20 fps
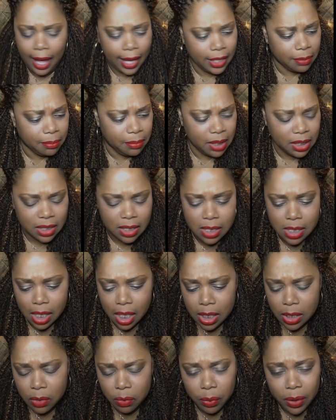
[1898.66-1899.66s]
I didn't mean to
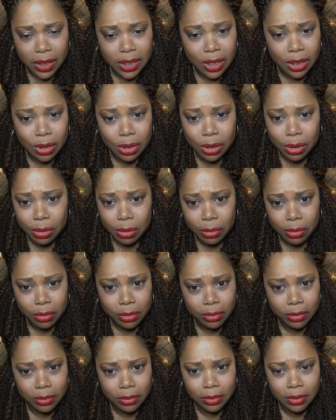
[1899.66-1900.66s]
tell you what to do.
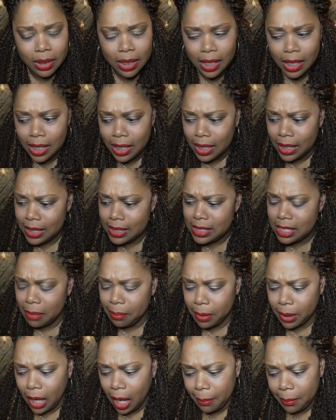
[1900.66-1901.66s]
He
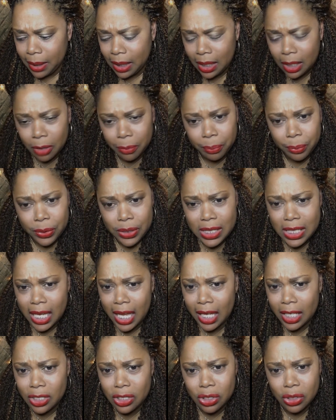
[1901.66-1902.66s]
said, but I'm here to
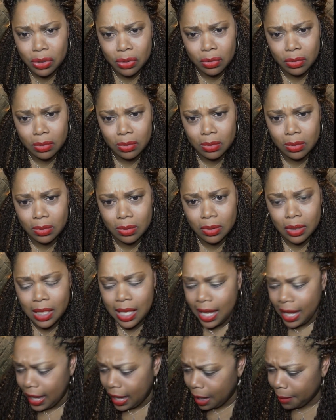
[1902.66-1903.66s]
protect you.
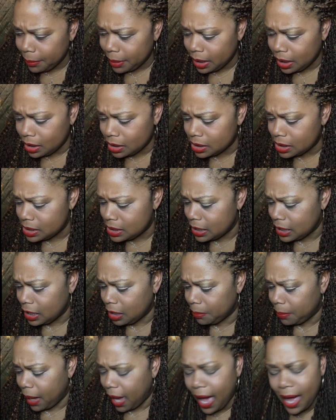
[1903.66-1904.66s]
I'm here to see
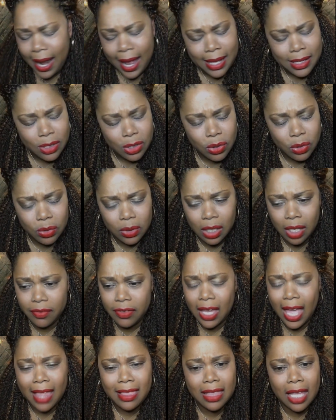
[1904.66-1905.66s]
you, but I do
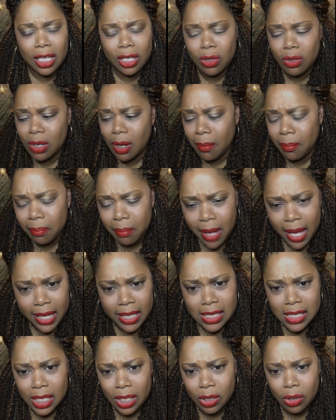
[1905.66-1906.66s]
love you. I think you're an
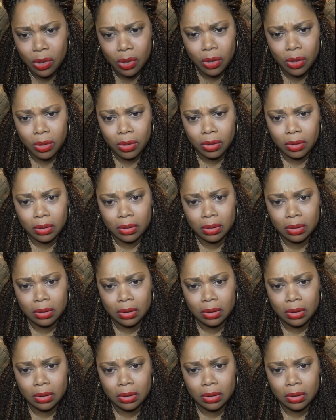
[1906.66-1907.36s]
amazing girl.